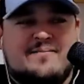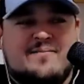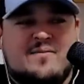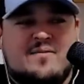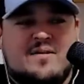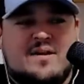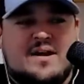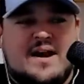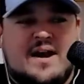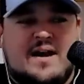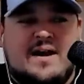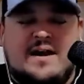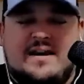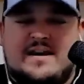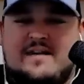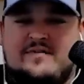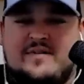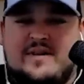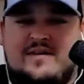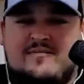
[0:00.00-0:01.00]
yeah, he
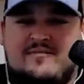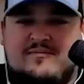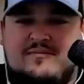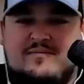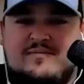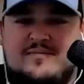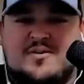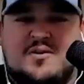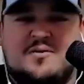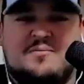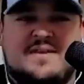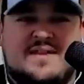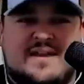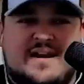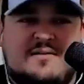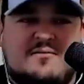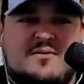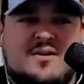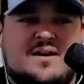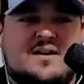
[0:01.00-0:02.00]
definitely told me that
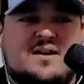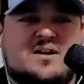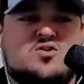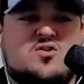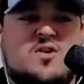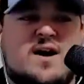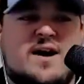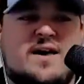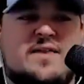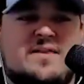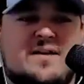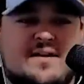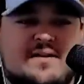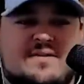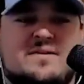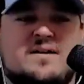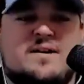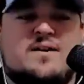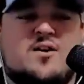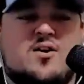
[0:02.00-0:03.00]
he wanted to try
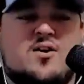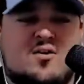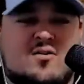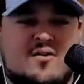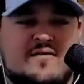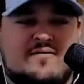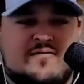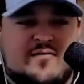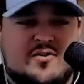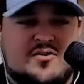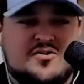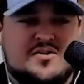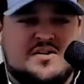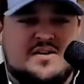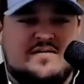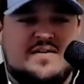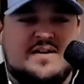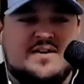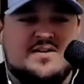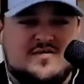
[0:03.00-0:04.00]
the current version
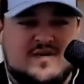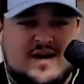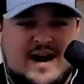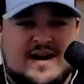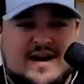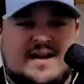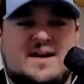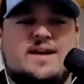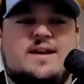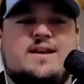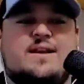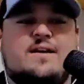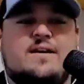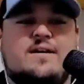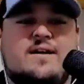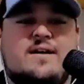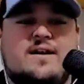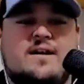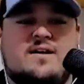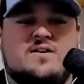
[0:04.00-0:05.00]
of his racket,
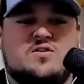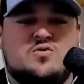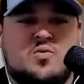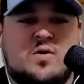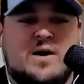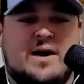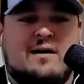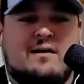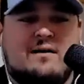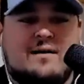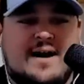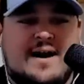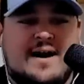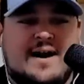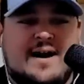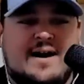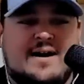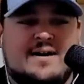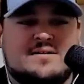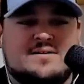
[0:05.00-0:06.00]
as well
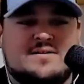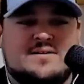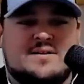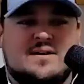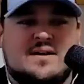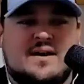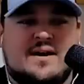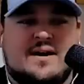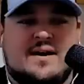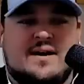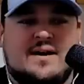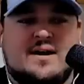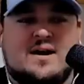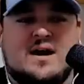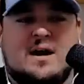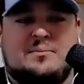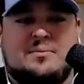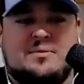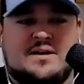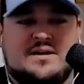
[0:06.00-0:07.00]
as a
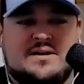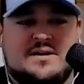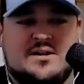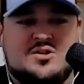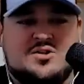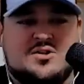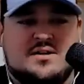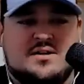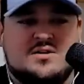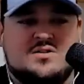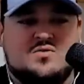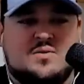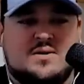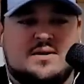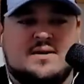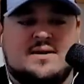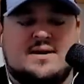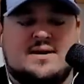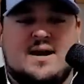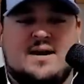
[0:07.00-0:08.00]
couple additions
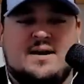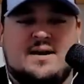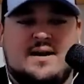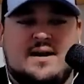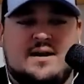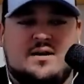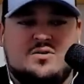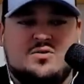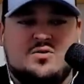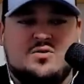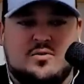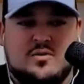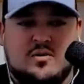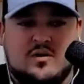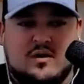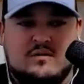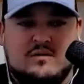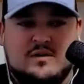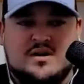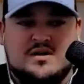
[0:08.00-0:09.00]
with the 98
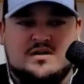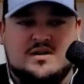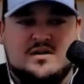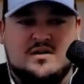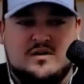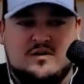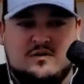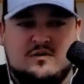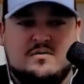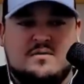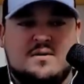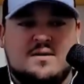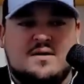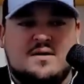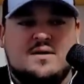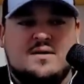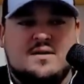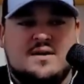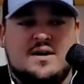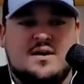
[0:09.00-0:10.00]
Tour, which is a new
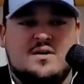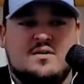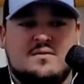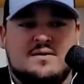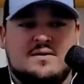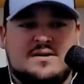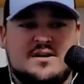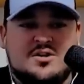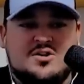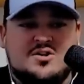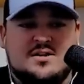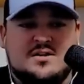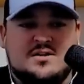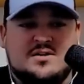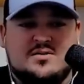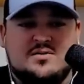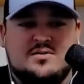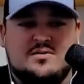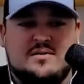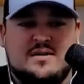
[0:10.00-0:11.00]
addition
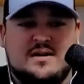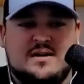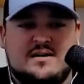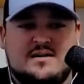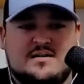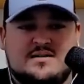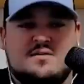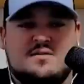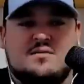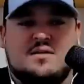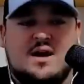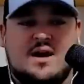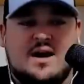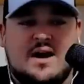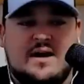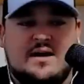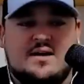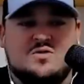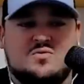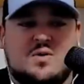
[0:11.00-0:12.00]
to the EZONE
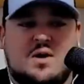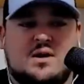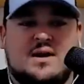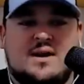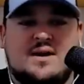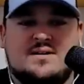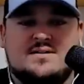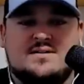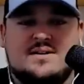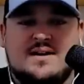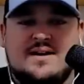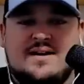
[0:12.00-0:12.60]
line, as well as